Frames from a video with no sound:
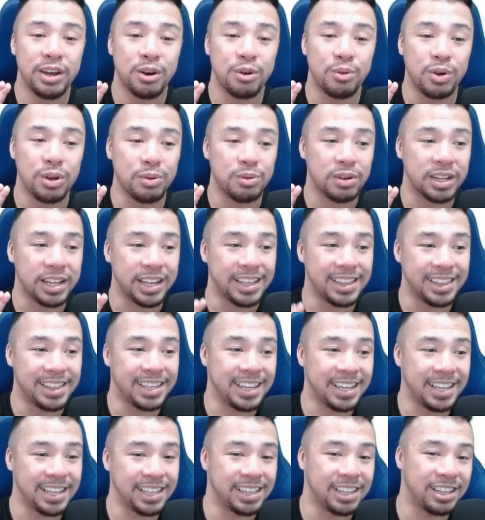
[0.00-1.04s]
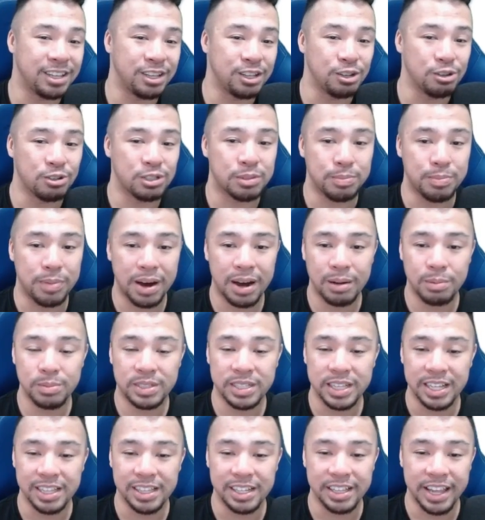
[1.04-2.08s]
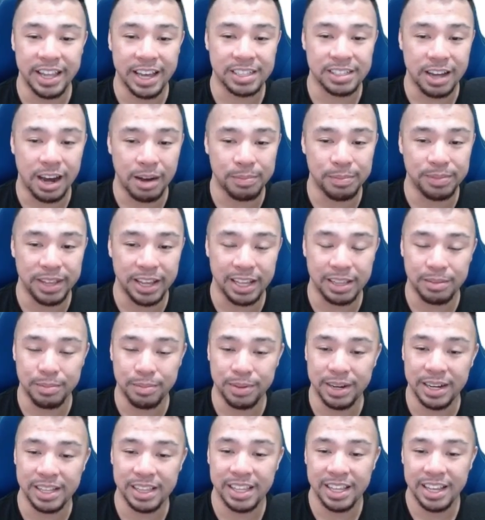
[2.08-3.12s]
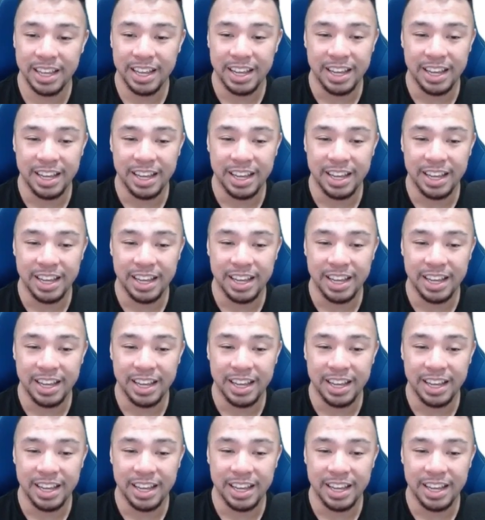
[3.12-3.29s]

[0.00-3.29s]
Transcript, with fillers: we will indeed use bombs in the next update but